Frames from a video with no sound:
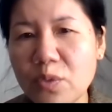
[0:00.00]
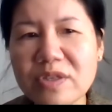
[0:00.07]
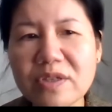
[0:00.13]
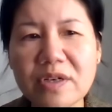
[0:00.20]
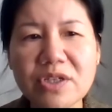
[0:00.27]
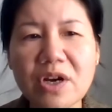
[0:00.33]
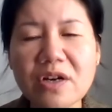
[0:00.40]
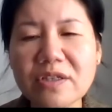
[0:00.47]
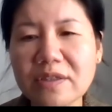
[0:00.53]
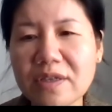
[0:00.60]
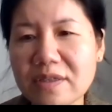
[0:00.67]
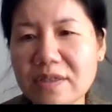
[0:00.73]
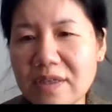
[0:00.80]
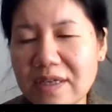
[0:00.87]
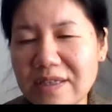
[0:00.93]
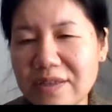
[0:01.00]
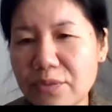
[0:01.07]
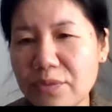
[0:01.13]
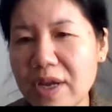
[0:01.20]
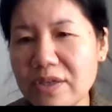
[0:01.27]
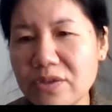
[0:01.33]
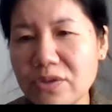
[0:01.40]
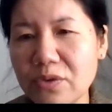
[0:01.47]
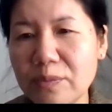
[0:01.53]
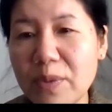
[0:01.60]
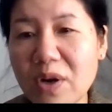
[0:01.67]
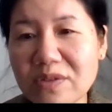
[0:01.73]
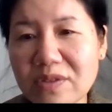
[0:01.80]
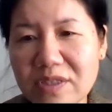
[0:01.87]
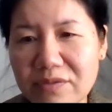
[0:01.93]
with the charge density in the range of
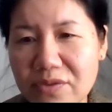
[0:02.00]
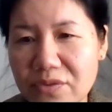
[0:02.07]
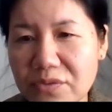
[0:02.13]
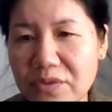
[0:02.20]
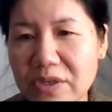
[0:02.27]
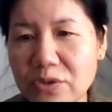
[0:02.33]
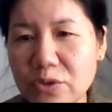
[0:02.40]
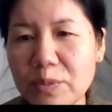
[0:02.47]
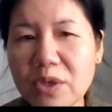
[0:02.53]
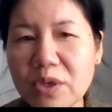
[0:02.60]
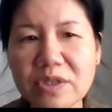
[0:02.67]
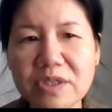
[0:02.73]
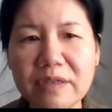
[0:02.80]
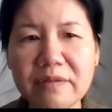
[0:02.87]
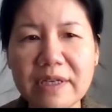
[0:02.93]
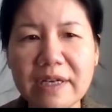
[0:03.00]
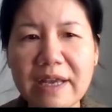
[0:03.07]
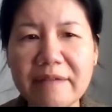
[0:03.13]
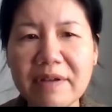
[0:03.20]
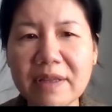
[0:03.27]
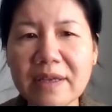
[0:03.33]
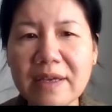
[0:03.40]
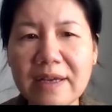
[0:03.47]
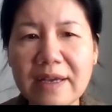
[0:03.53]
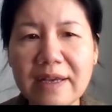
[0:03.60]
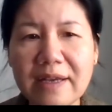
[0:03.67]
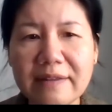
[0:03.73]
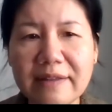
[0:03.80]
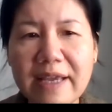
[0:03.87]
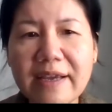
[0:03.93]
positive 3 to positive 11,
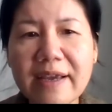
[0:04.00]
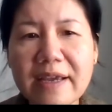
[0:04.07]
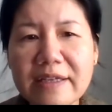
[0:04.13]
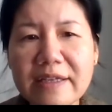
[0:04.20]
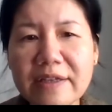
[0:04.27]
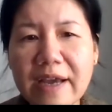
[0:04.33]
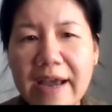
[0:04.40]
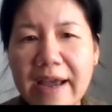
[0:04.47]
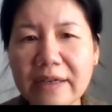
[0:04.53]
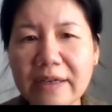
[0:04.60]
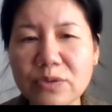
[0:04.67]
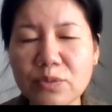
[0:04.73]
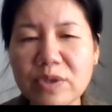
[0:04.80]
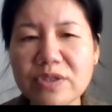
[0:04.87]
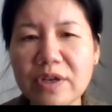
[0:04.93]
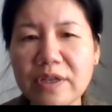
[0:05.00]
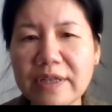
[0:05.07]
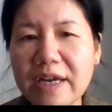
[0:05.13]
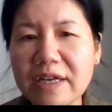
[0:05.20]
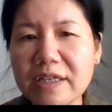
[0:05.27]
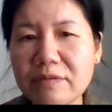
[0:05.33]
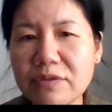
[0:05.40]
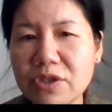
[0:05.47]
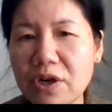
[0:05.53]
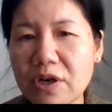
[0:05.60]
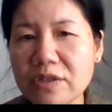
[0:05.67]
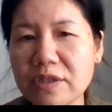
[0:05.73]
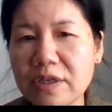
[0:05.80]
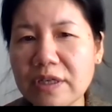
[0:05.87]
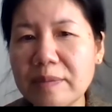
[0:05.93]
they can interact with the negative
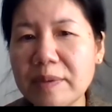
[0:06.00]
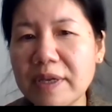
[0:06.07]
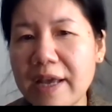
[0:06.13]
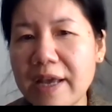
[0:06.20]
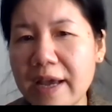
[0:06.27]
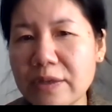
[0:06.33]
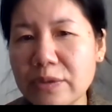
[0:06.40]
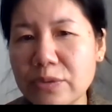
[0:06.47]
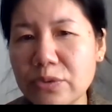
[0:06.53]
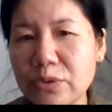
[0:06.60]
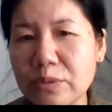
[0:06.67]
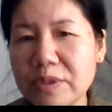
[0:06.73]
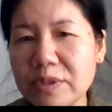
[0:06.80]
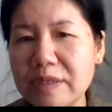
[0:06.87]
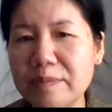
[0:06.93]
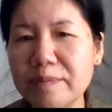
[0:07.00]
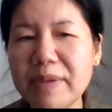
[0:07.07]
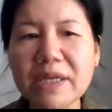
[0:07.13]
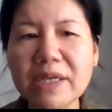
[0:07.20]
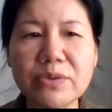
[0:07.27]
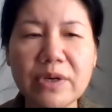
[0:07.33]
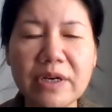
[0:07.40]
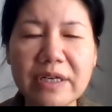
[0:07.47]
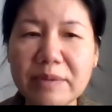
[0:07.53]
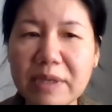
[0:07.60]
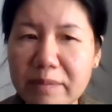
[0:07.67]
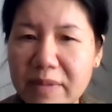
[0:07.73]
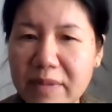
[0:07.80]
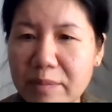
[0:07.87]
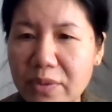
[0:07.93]
charged lipid head groups in bacterial
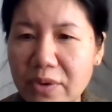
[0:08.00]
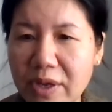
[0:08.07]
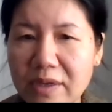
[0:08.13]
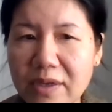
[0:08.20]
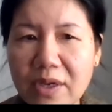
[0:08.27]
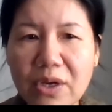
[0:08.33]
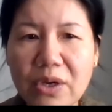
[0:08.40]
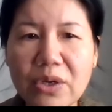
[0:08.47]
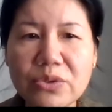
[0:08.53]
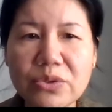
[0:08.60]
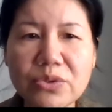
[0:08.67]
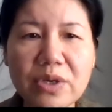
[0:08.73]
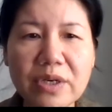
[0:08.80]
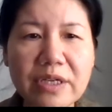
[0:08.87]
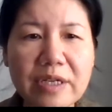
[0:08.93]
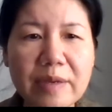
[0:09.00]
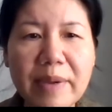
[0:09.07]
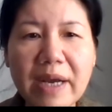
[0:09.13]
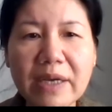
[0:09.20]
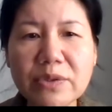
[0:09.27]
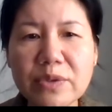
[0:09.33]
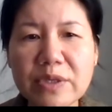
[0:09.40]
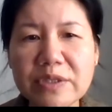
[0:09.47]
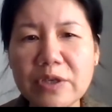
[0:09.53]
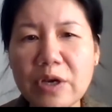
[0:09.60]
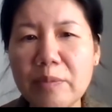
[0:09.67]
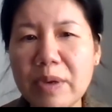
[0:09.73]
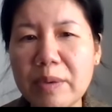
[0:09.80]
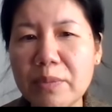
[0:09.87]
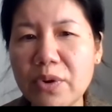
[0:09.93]
lipid membrane. Usually, the bacterial
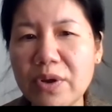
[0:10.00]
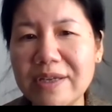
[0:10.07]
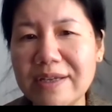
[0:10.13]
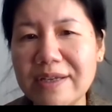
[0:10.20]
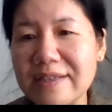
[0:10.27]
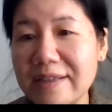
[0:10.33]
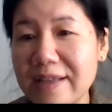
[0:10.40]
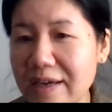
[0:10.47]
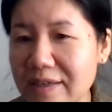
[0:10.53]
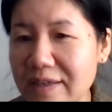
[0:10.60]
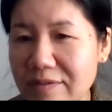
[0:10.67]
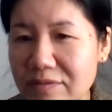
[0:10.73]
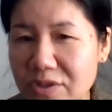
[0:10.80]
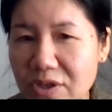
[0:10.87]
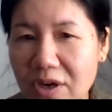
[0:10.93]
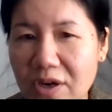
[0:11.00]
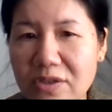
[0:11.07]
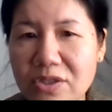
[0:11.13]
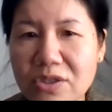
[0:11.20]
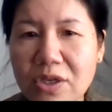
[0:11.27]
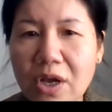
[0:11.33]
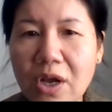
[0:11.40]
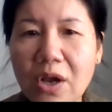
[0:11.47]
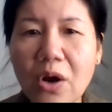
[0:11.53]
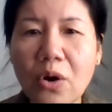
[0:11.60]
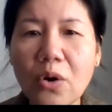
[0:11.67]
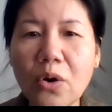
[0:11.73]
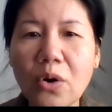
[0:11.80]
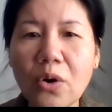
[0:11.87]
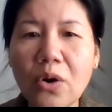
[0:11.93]
cell membrane is negative charged,
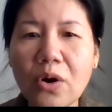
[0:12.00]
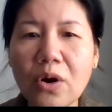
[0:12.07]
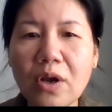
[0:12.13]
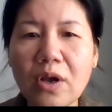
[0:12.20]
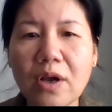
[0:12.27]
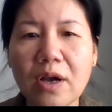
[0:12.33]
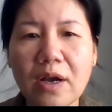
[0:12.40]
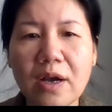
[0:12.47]
or